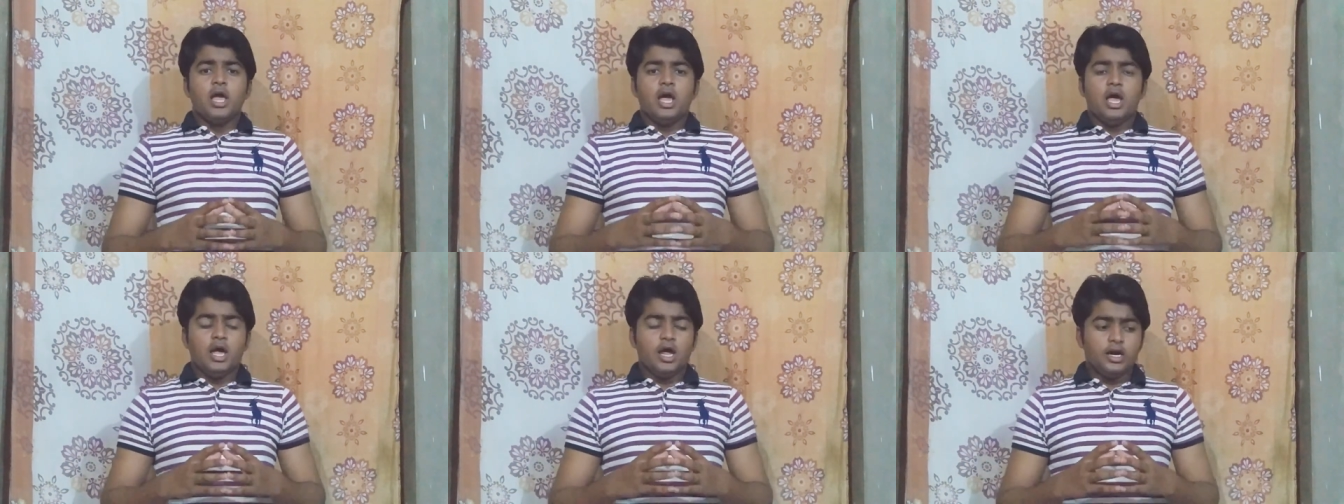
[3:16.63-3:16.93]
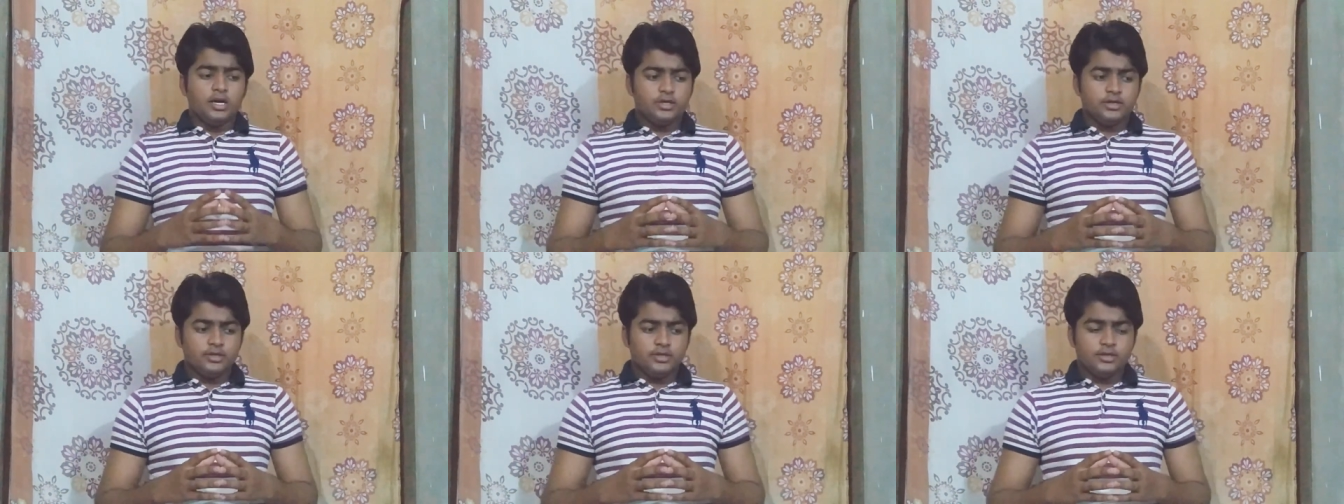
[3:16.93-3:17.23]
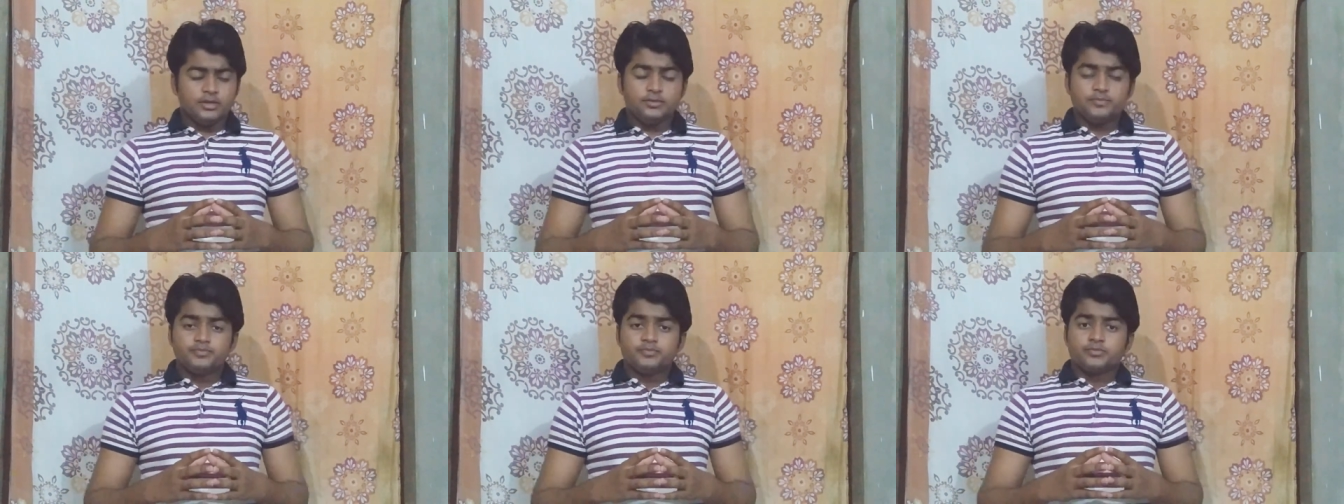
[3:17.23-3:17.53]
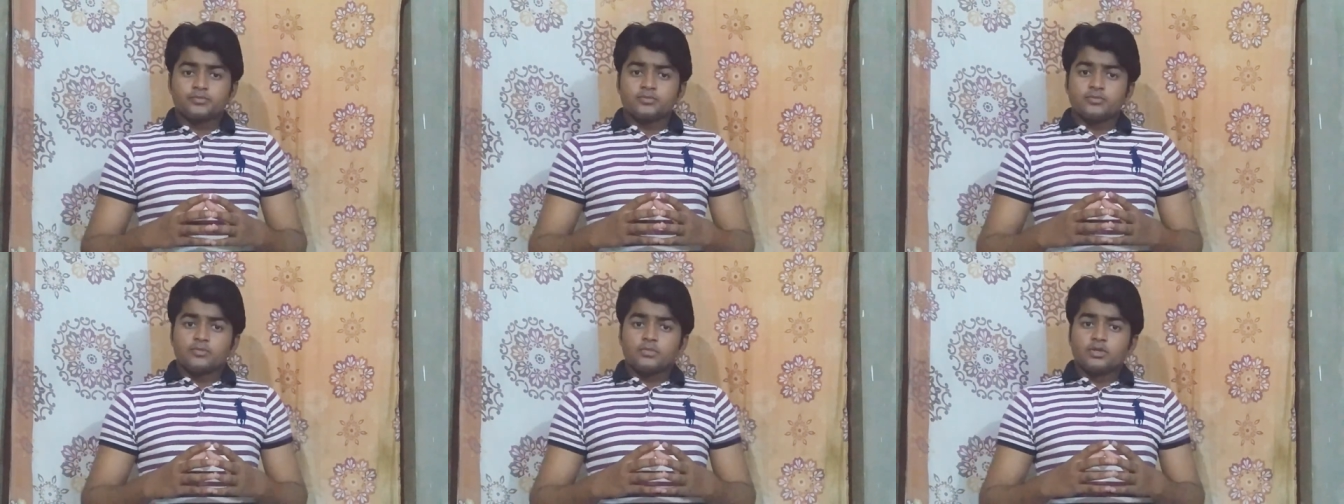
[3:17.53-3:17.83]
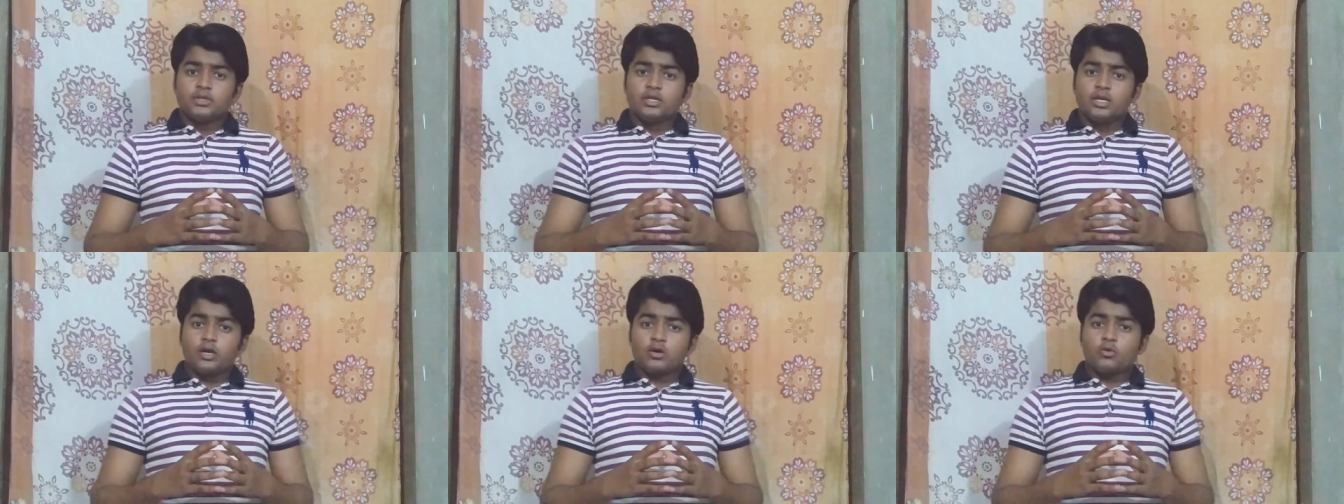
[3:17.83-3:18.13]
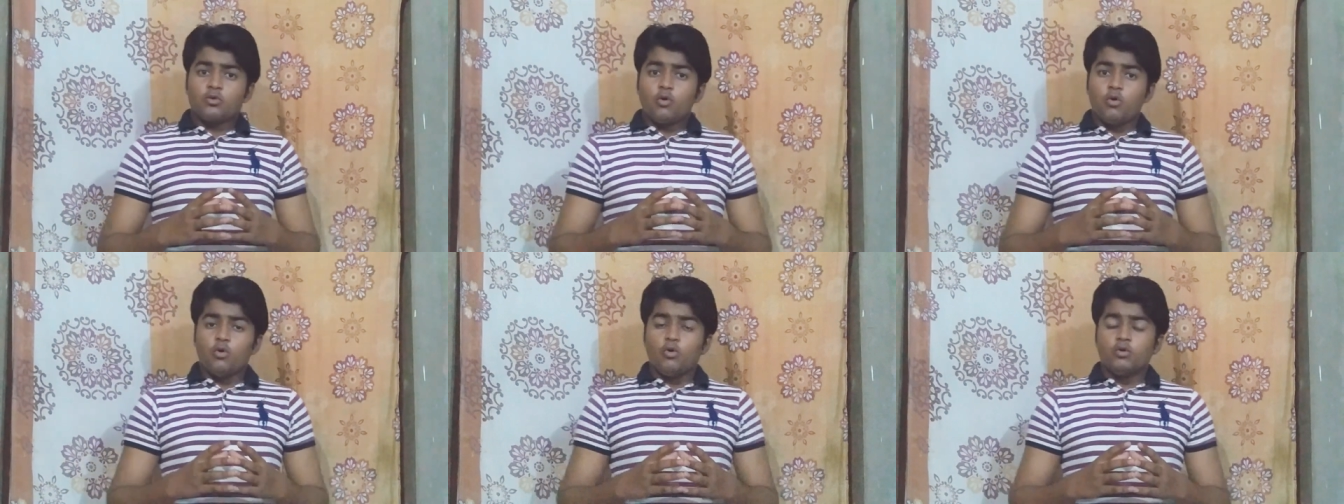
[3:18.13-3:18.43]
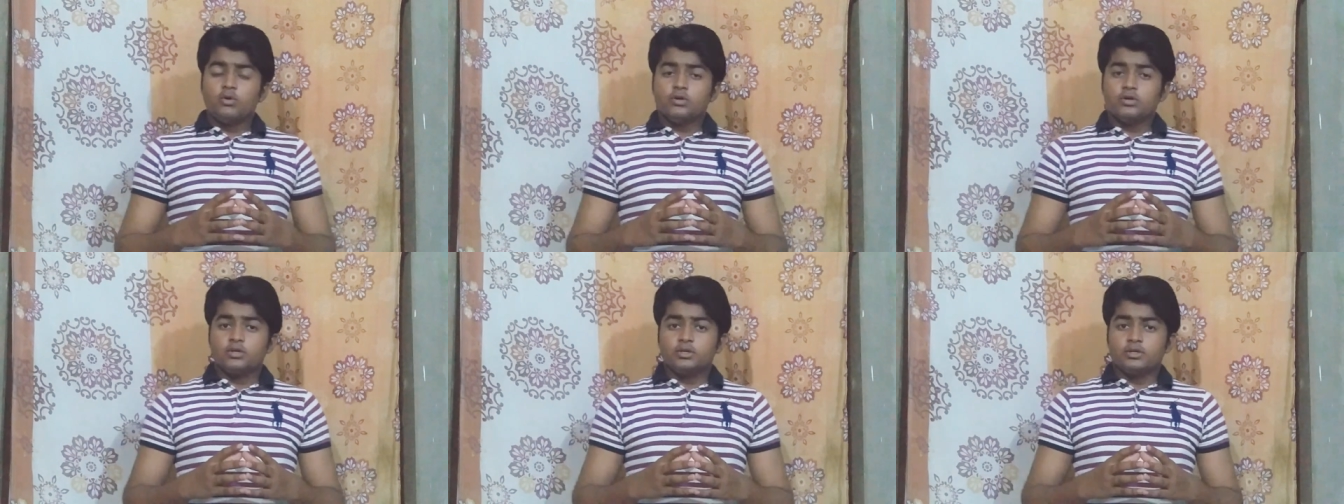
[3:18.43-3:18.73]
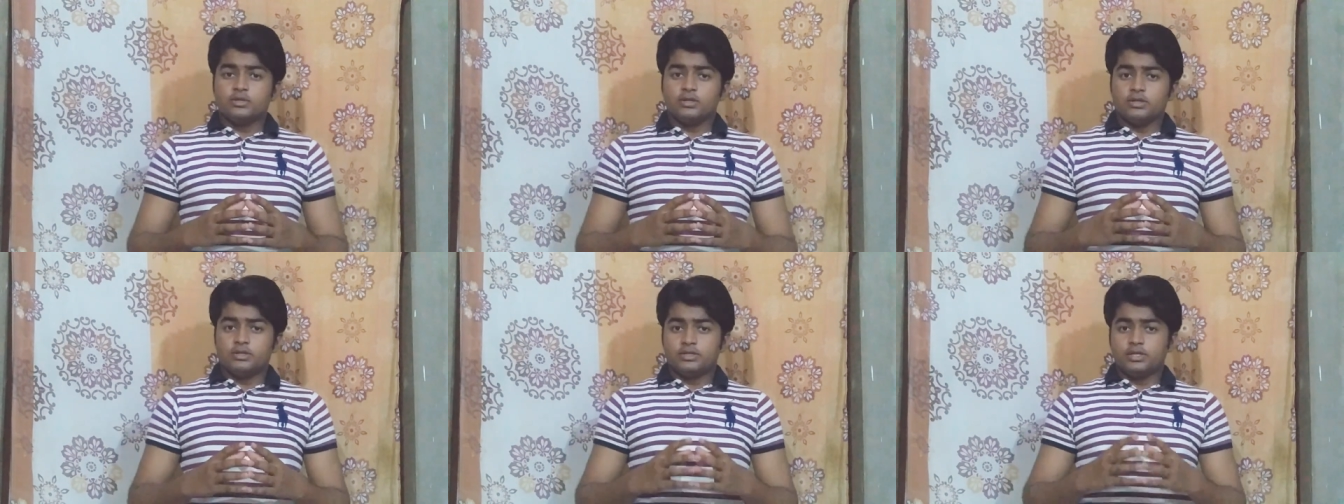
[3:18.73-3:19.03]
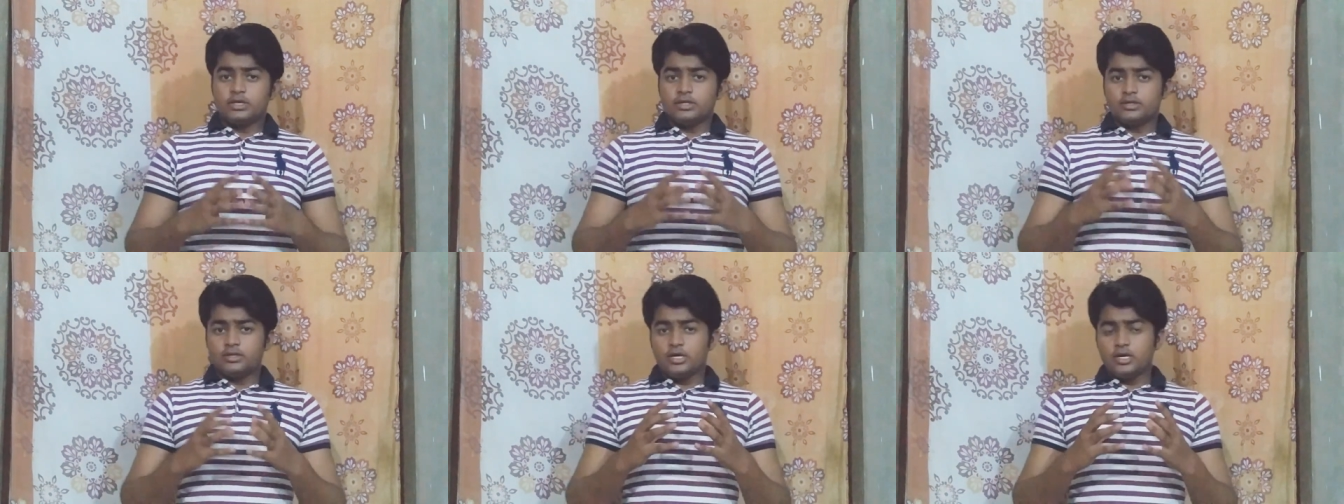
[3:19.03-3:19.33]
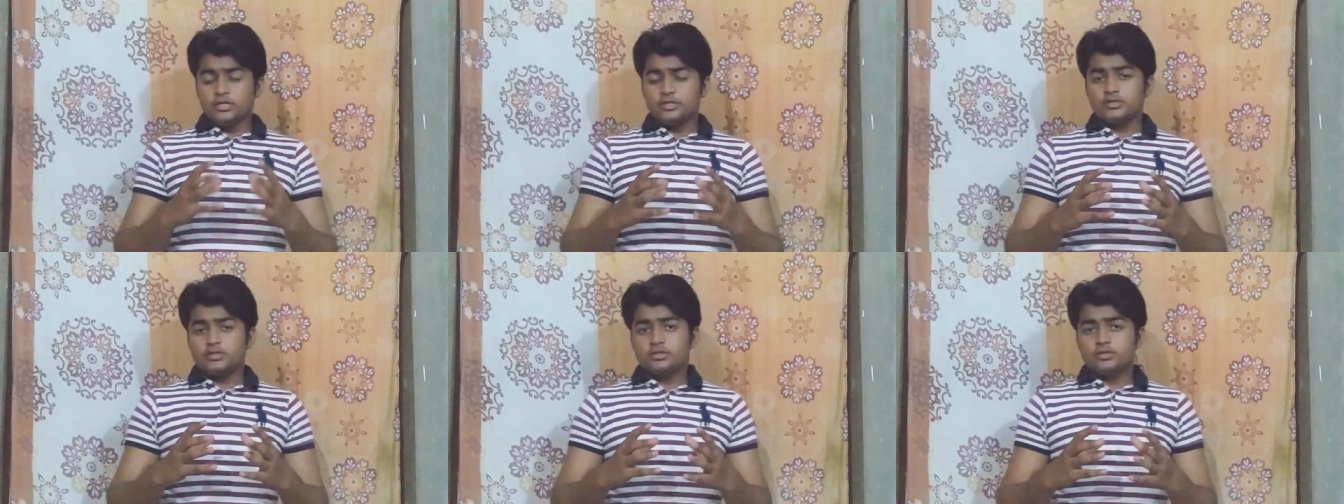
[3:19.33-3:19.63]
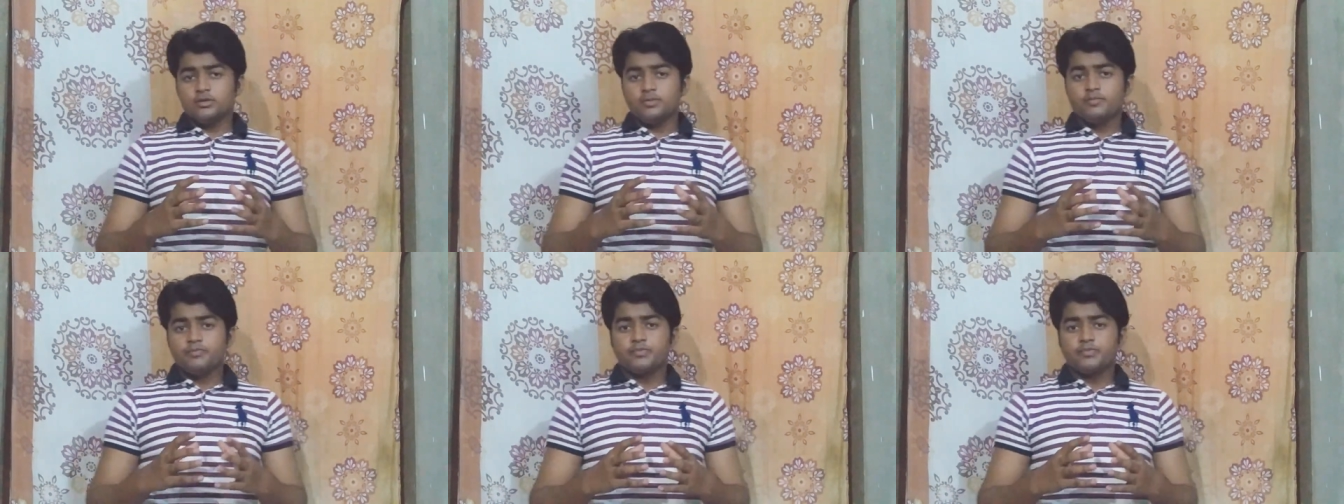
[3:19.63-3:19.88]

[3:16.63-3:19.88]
and their coal, their dust,